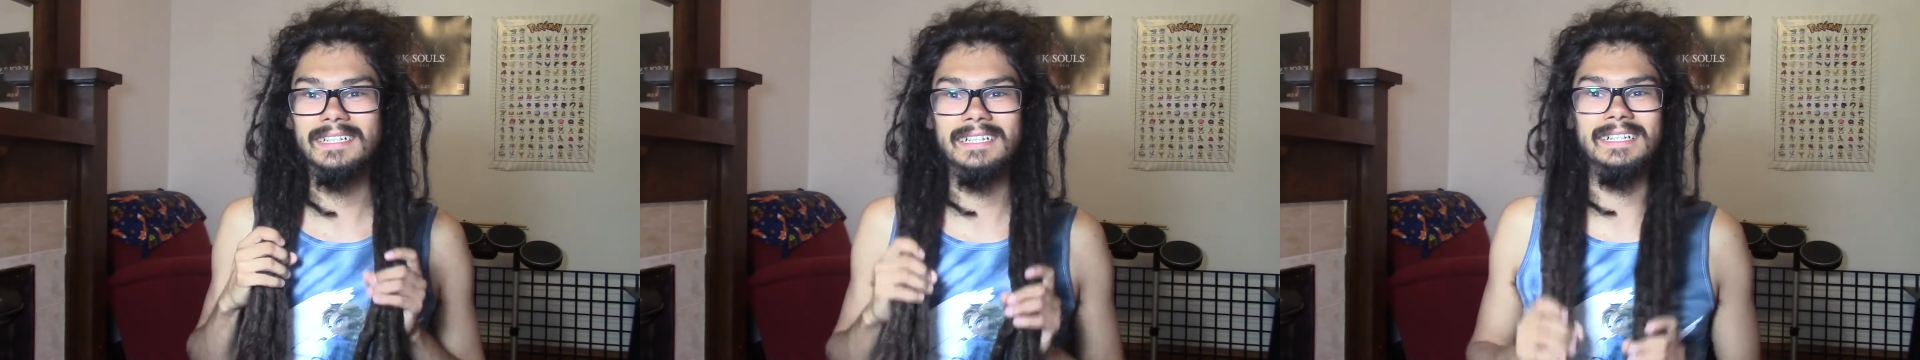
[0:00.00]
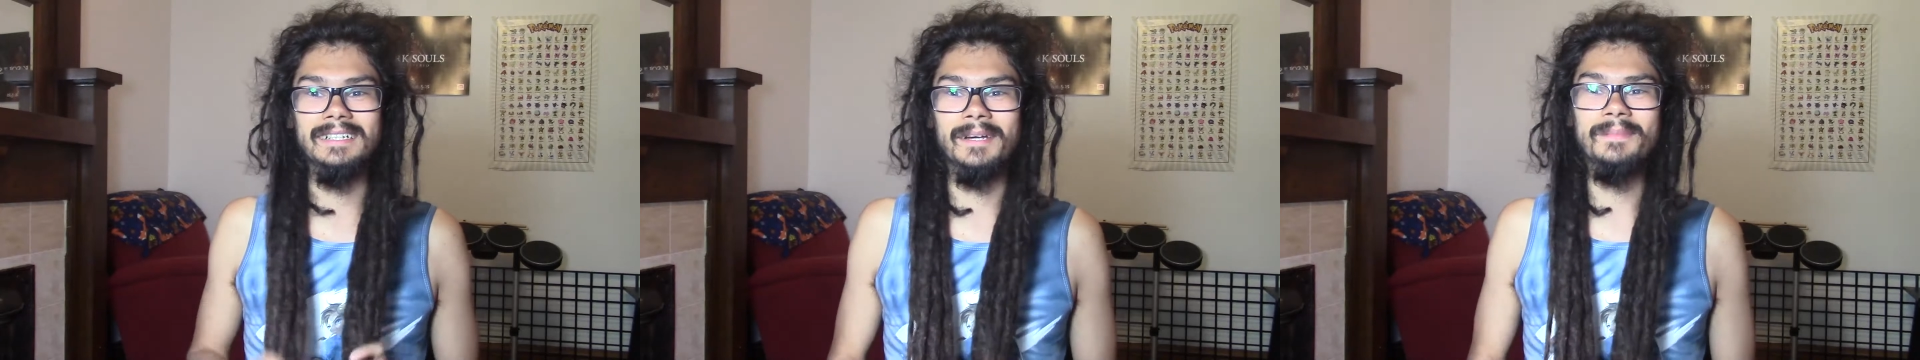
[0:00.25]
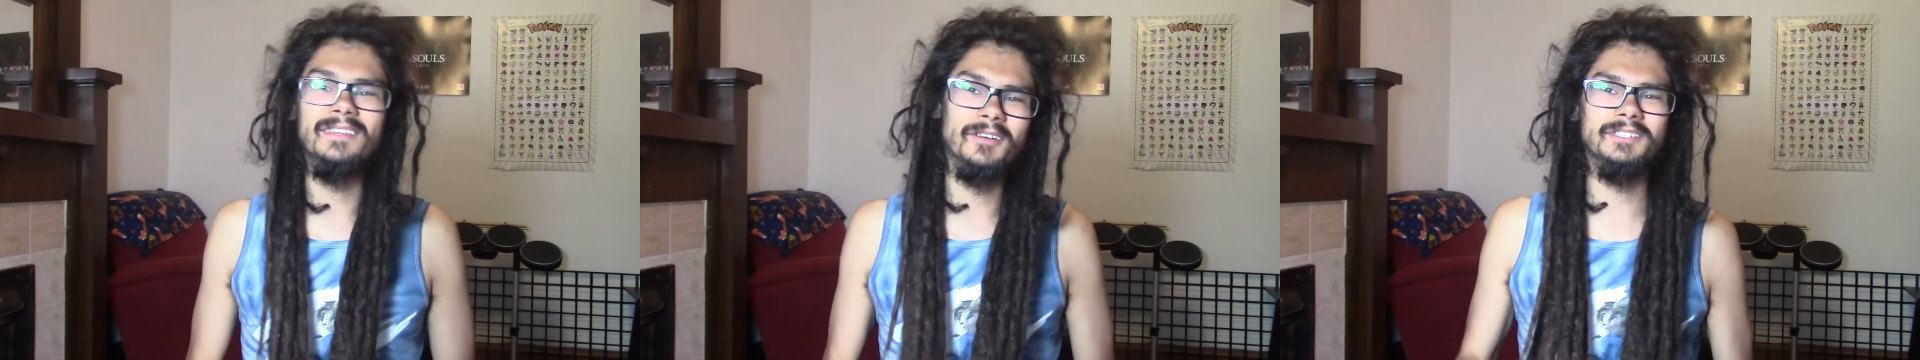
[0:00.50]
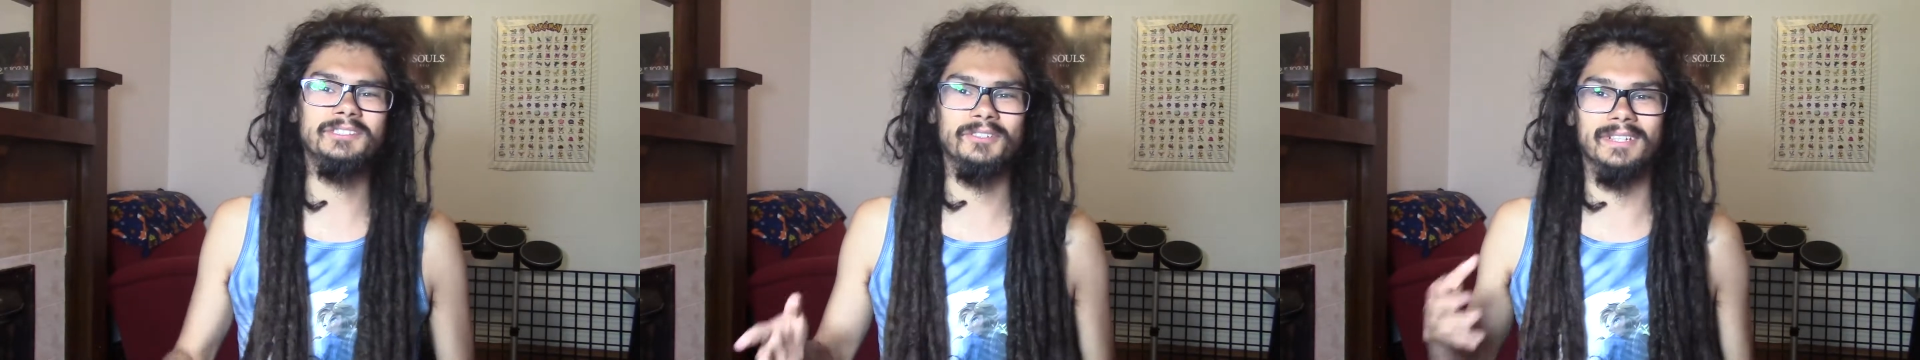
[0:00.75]
I mean,
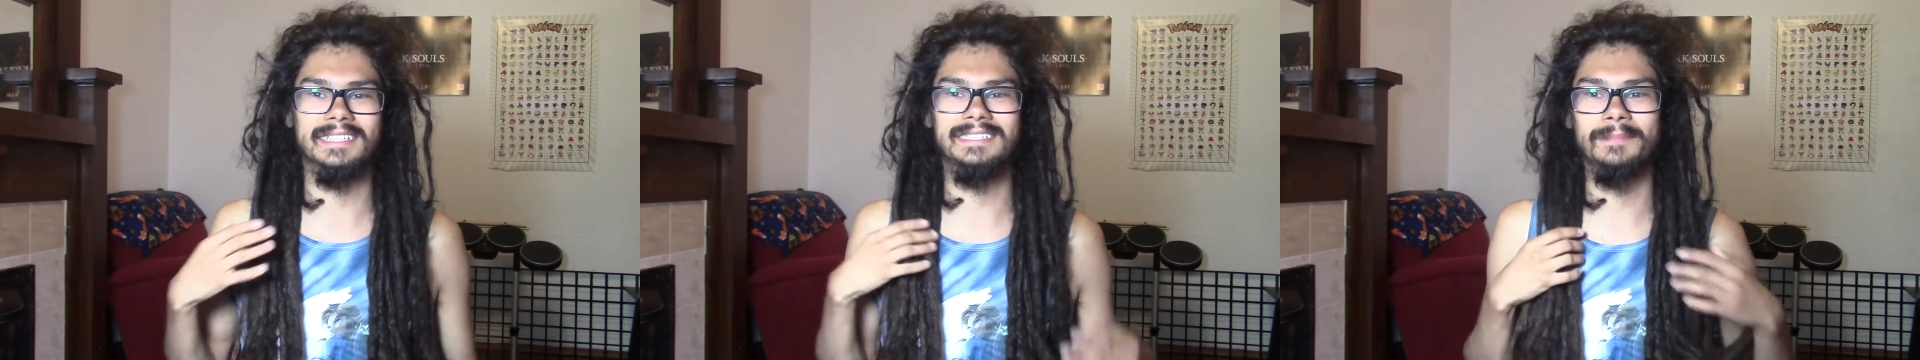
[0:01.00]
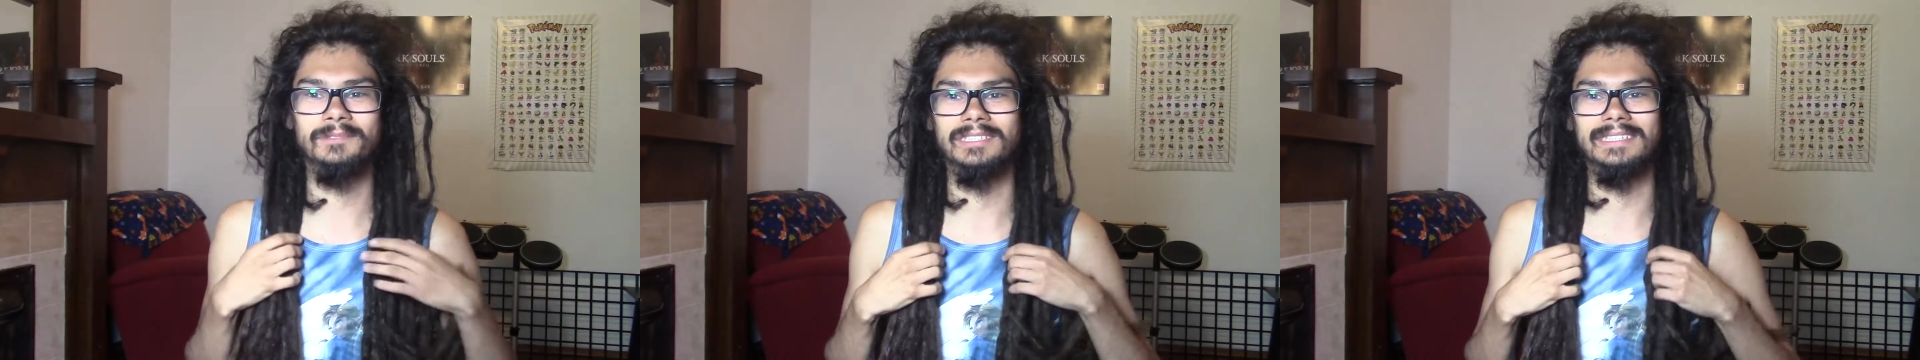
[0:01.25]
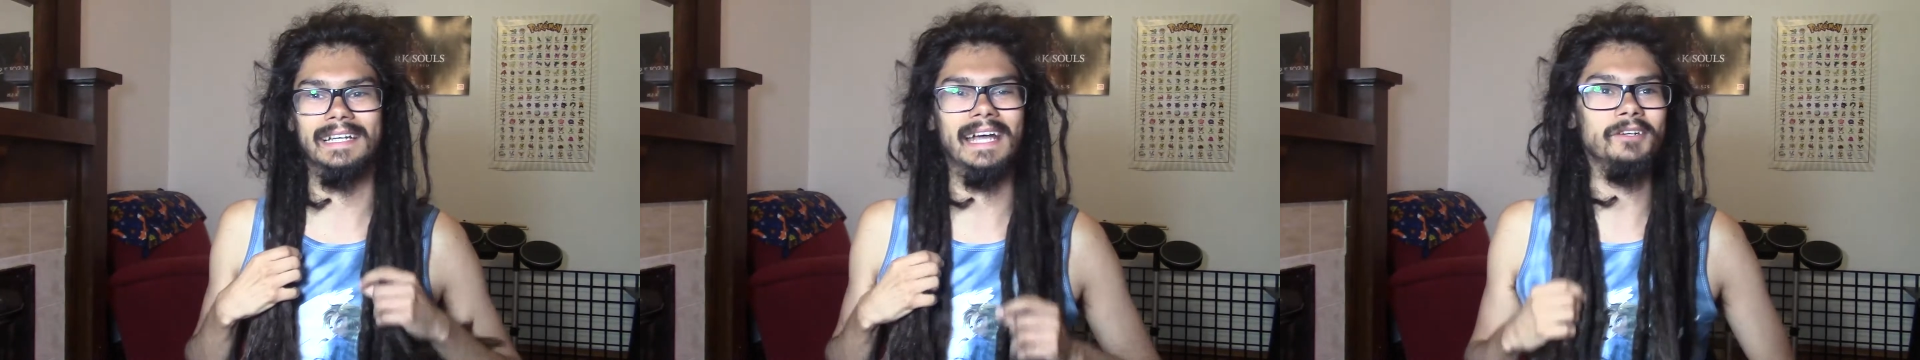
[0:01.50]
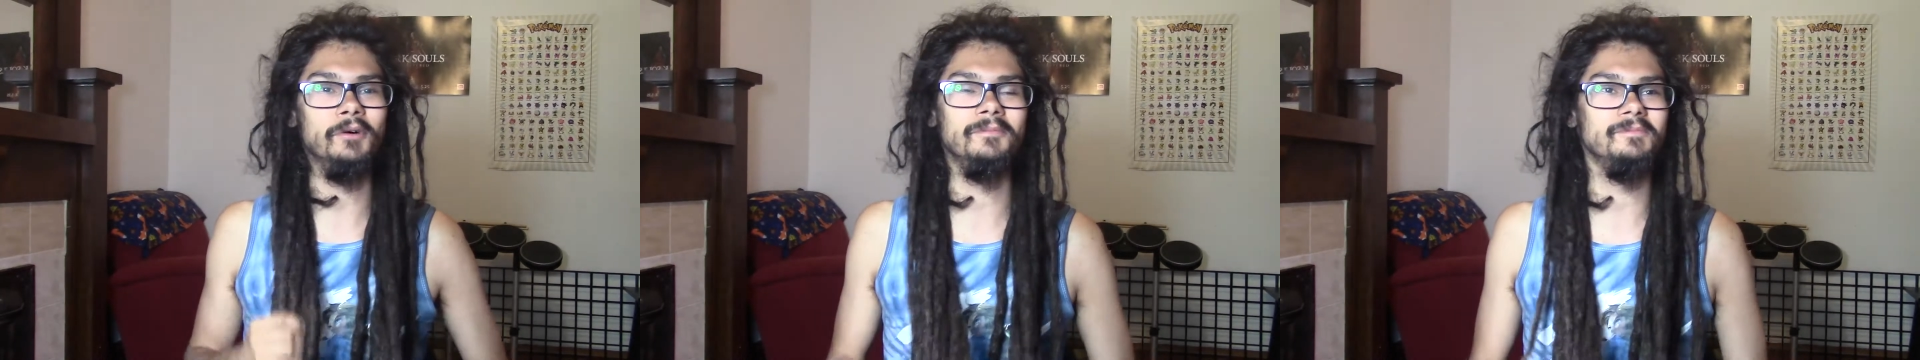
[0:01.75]
there are certain exceptions. Like
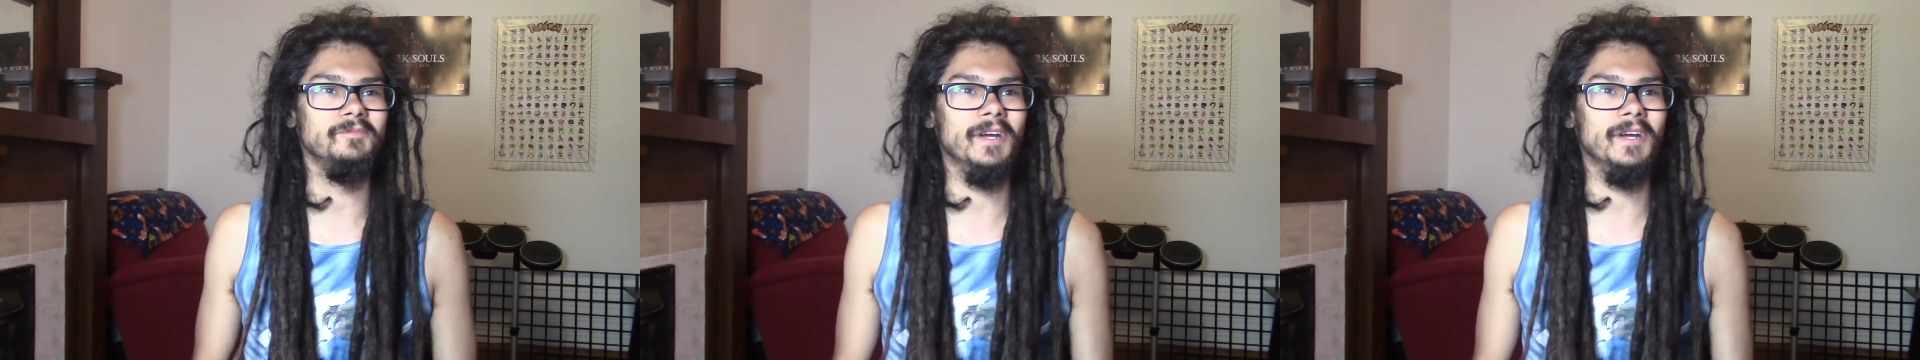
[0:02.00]
I don't